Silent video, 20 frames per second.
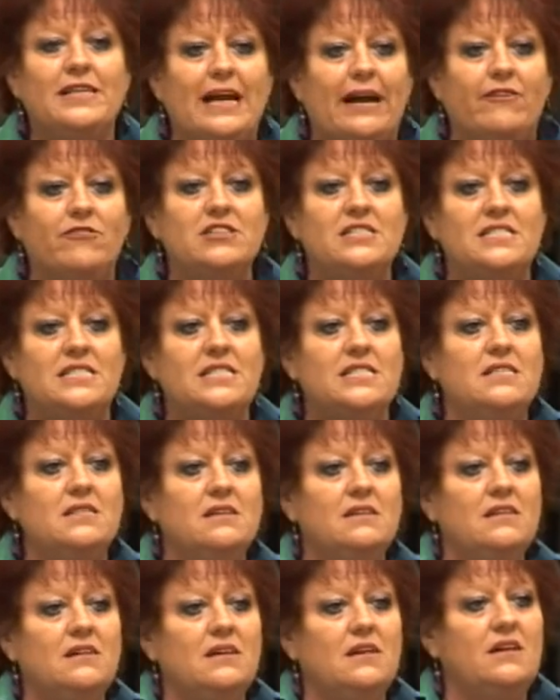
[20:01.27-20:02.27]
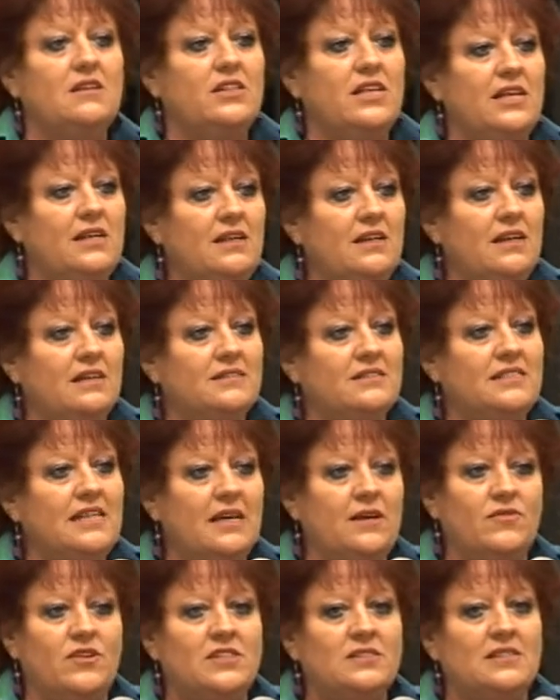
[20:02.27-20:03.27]
guarantee the
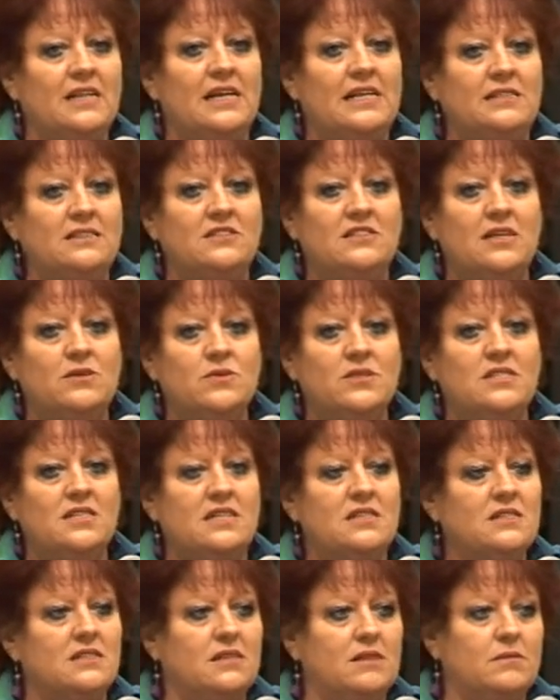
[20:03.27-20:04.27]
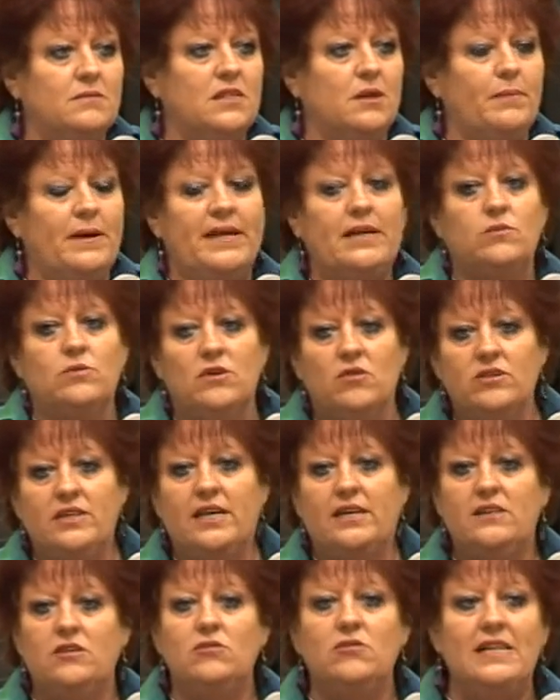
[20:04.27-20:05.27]
savings, and they would say to the bank, well,
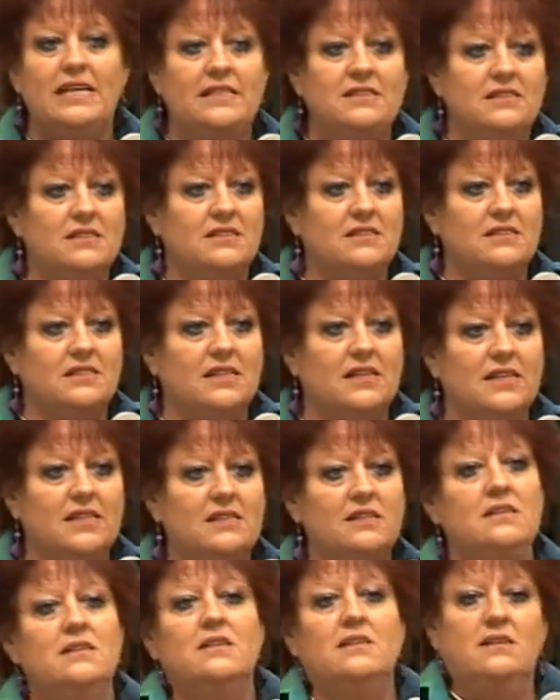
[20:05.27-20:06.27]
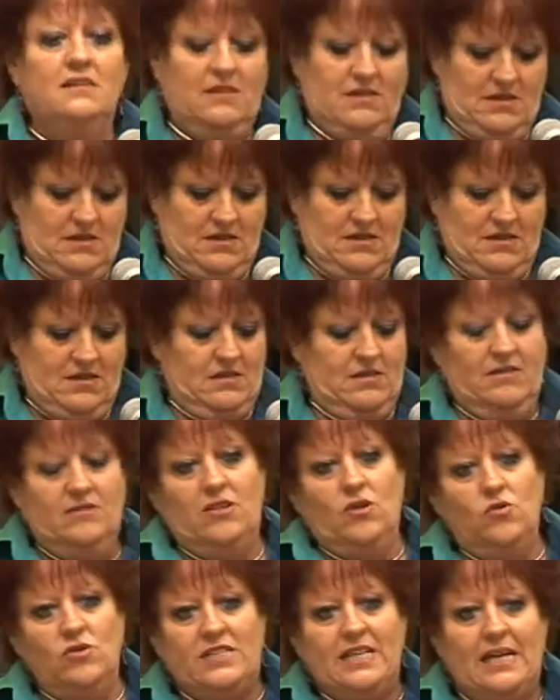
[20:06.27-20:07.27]
okay, you lend to this guy, the
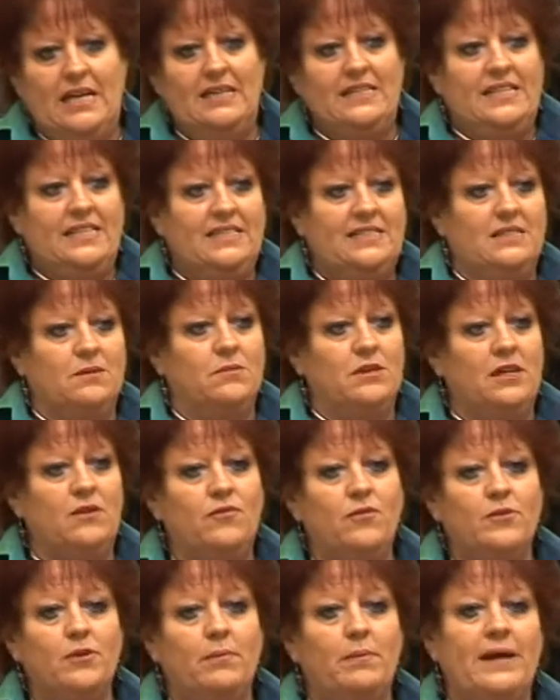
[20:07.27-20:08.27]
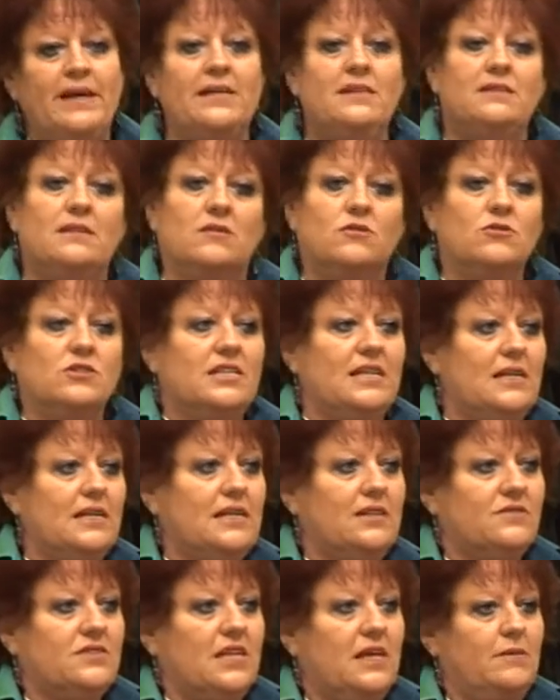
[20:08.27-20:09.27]
hotel takes the money from the bank, the hotel
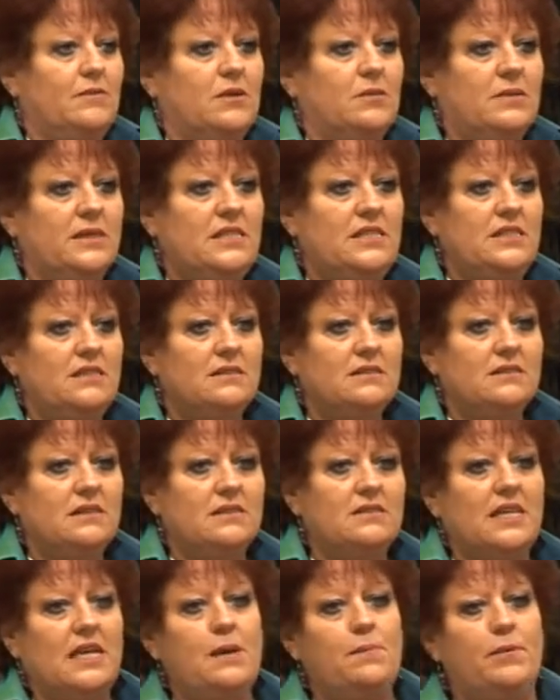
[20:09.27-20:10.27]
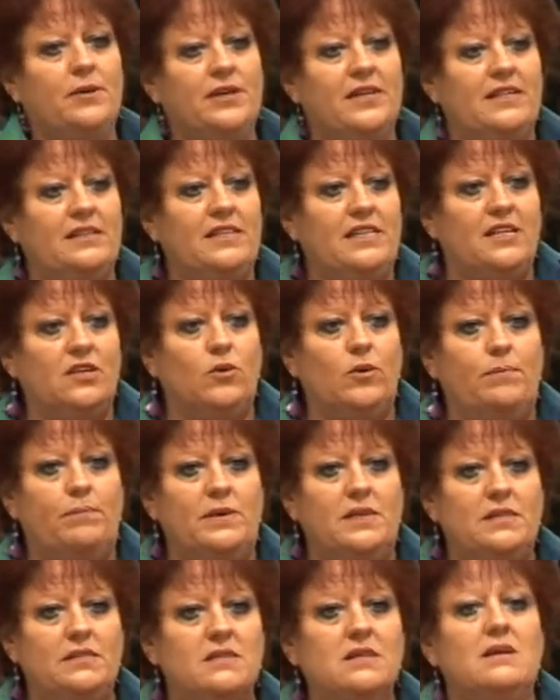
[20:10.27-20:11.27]
gives them the money, they put in the
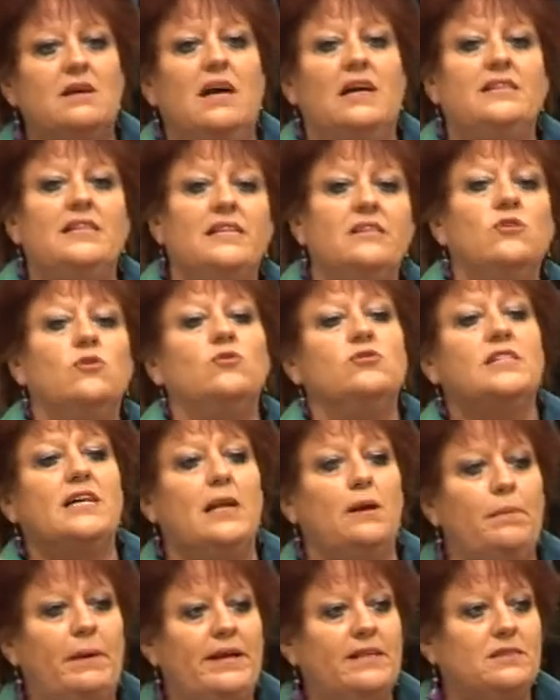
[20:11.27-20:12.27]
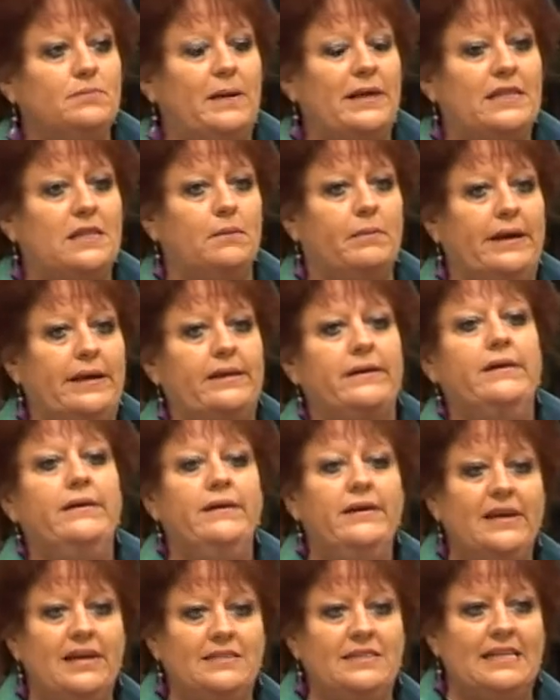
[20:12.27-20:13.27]
equipment, and then the hotel pays back the bank.
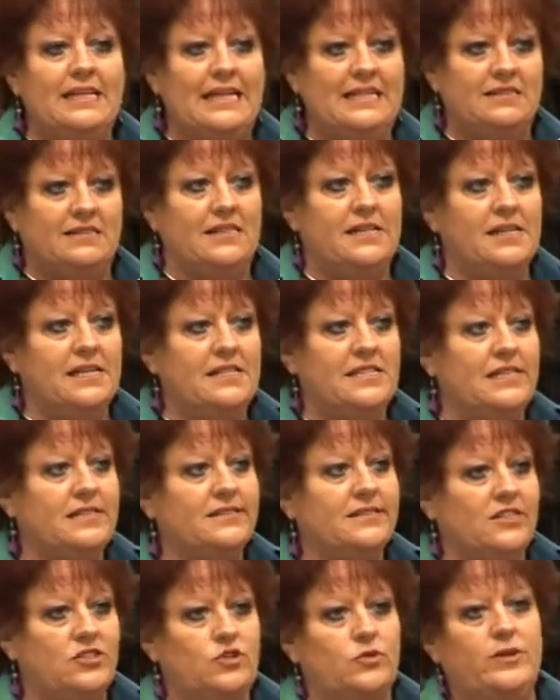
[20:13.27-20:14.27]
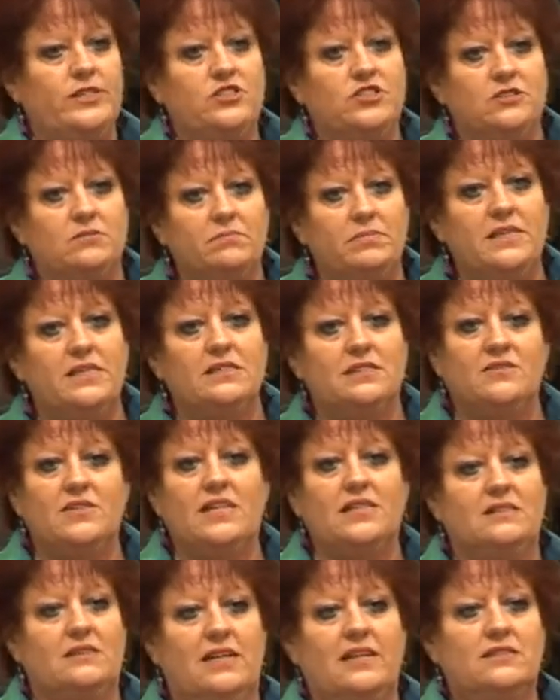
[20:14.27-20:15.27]
It's a less than ideal situation, because if
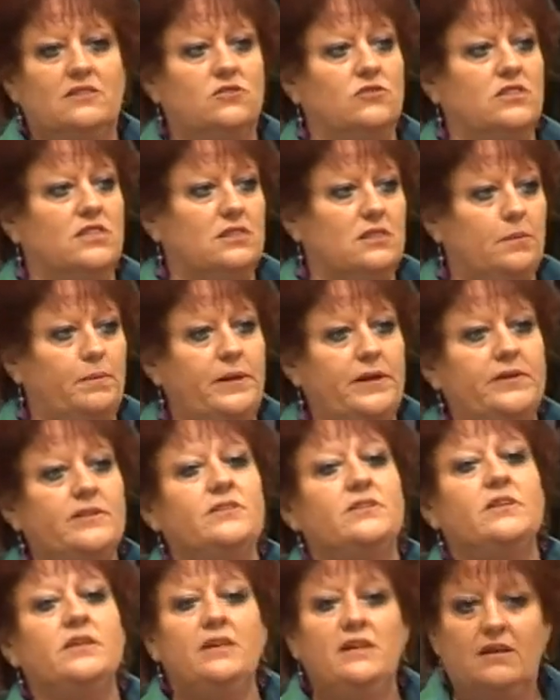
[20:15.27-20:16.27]
that ESCO disappears,